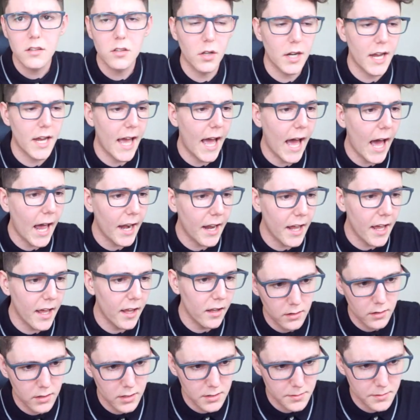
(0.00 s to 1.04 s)
Thought I had
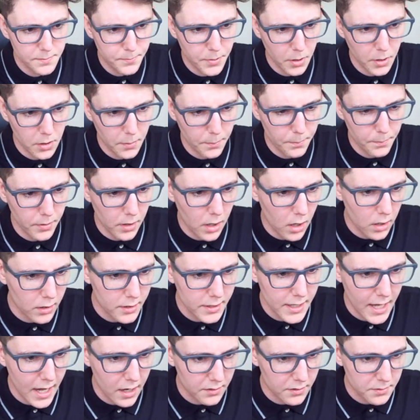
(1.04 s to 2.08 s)
it. I'm gonna build a block
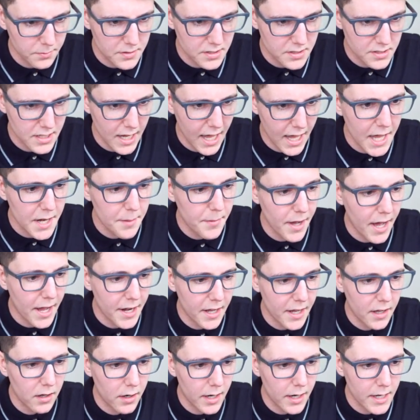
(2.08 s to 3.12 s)
now because I'm sad about
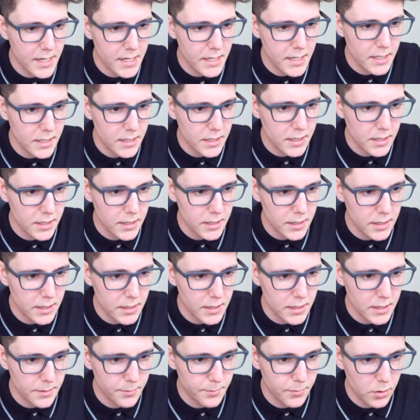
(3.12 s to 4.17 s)
it.
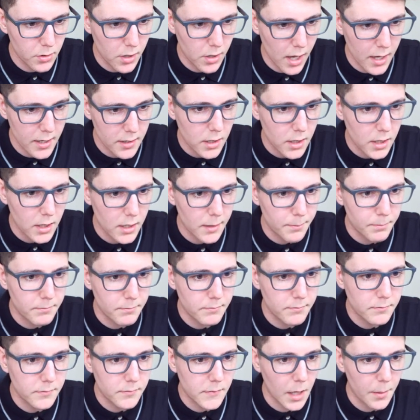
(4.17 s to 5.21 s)
Hey, blue guy.
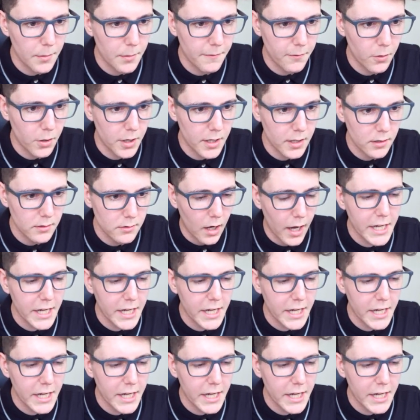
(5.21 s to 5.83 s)
I'm coming for you.